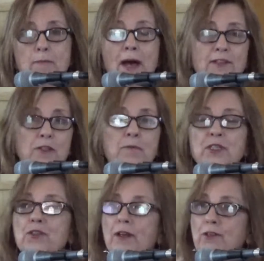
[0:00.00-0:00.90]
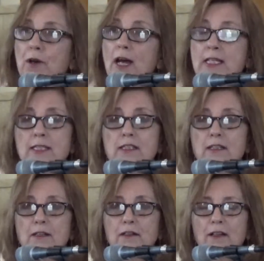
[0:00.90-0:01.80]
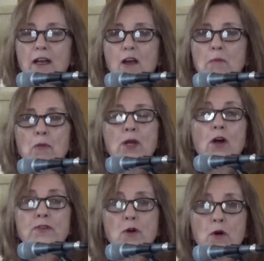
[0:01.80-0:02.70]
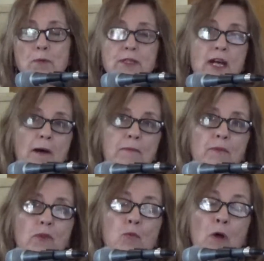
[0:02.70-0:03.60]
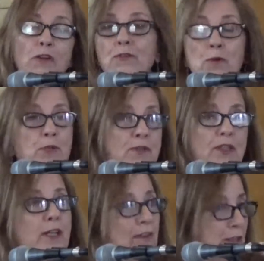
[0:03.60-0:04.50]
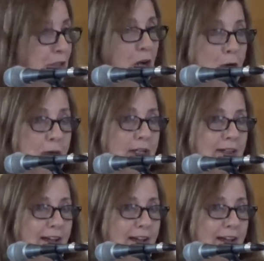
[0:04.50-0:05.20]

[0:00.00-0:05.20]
the Paschal Mystery of Christ, but we also opened up the wonderful music of Leonard Cohen.